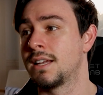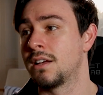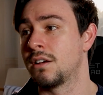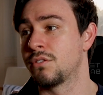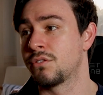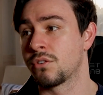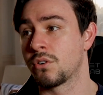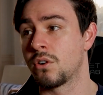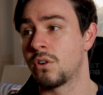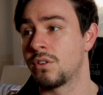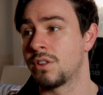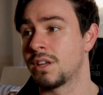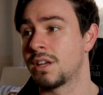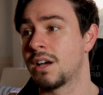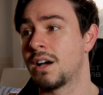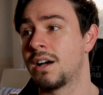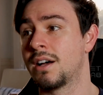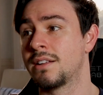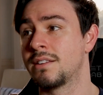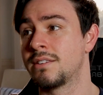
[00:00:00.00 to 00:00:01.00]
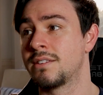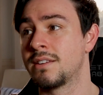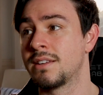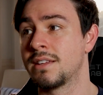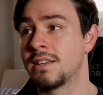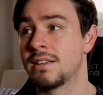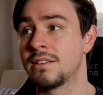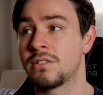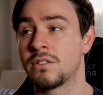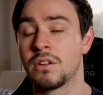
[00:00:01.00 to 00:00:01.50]
uh, for all the
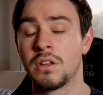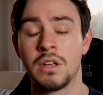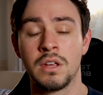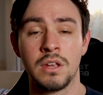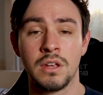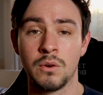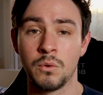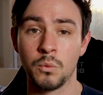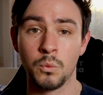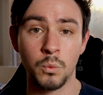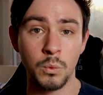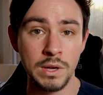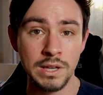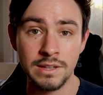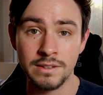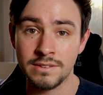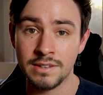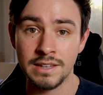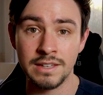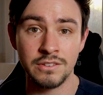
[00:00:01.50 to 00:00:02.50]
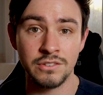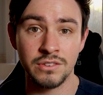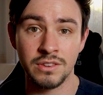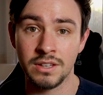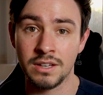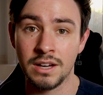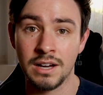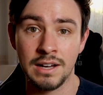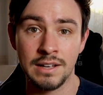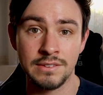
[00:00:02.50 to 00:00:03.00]
content. We teach
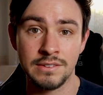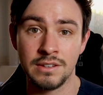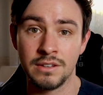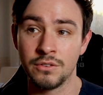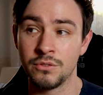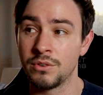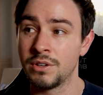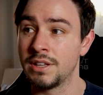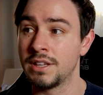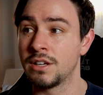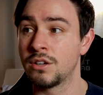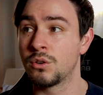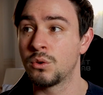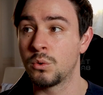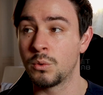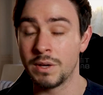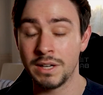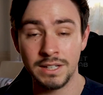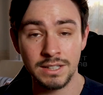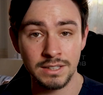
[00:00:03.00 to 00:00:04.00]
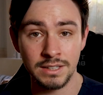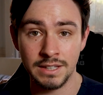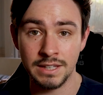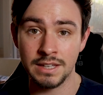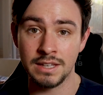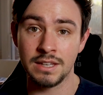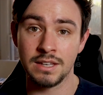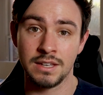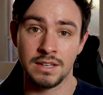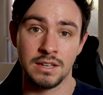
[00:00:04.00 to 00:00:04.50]
the content really
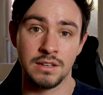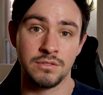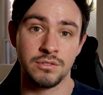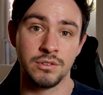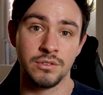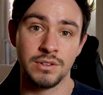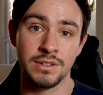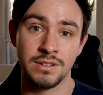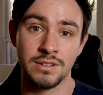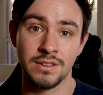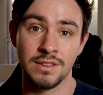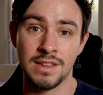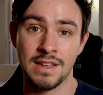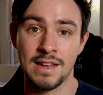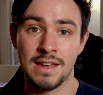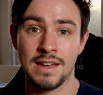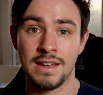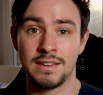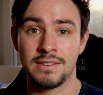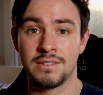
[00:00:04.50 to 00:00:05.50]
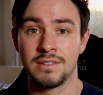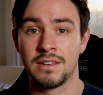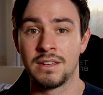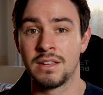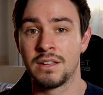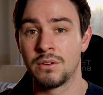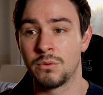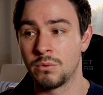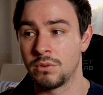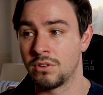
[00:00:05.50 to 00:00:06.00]
quickly if you're into that
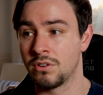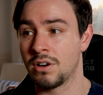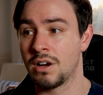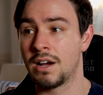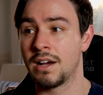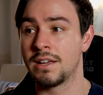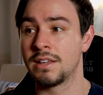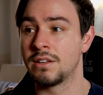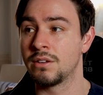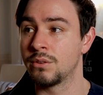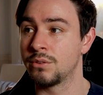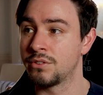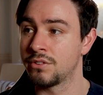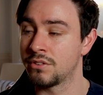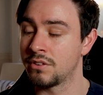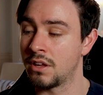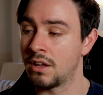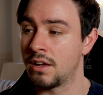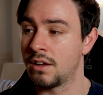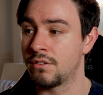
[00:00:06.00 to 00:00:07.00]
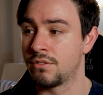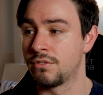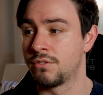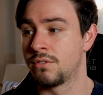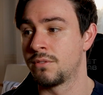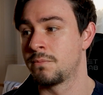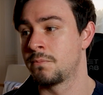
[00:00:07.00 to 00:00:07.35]
with our high yield stuff